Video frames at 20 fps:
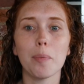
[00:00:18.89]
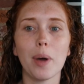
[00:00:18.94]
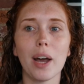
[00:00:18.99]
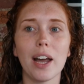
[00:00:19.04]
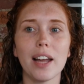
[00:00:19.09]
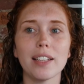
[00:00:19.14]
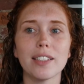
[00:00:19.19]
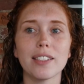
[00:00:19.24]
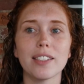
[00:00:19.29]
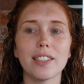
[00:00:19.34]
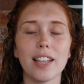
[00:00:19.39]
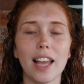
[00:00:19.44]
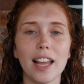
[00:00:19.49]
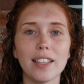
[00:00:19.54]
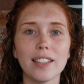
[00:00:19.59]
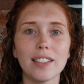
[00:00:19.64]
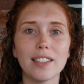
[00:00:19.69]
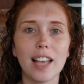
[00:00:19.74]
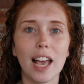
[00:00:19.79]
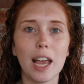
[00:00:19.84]
but
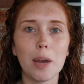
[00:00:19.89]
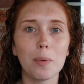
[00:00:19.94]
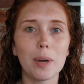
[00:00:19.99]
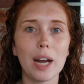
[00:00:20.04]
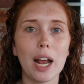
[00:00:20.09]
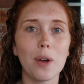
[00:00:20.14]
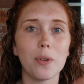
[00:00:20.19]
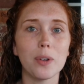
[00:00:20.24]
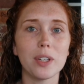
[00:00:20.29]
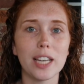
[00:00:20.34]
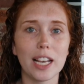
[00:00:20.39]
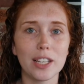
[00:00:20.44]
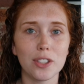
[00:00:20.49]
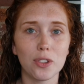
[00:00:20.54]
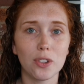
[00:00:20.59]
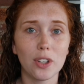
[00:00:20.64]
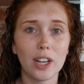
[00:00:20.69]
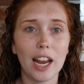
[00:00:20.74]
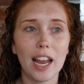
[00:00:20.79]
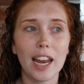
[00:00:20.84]
since I went out
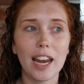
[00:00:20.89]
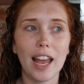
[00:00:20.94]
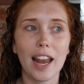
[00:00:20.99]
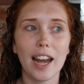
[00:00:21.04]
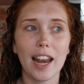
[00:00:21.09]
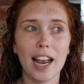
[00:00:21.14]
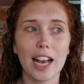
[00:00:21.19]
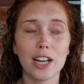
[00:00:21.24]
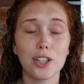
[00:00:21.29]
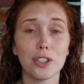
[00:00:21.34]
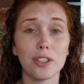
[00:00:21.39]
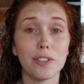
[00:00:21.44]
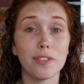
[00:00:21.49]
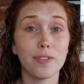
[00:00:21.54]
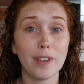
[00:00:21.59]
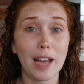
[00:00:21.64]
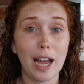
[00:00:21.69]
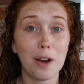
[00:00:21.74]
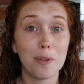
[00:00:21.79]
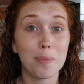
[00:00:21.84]
yesterday and I actually
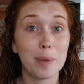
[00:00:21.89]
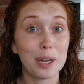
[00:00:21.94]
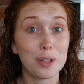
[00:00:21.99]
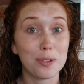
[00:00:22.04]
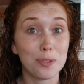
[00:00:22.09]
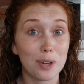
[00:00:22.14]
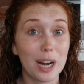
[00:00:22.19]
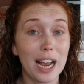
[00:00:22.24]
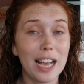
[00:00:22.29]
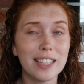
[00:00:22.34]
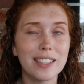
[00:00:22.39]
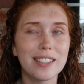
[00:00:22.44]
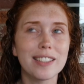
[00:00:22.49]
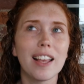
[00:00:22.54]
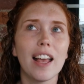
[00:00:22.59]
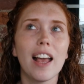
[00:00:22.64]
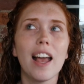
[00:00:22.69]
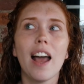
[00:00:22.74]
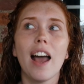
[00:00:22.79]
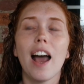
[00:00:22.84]
found my dress,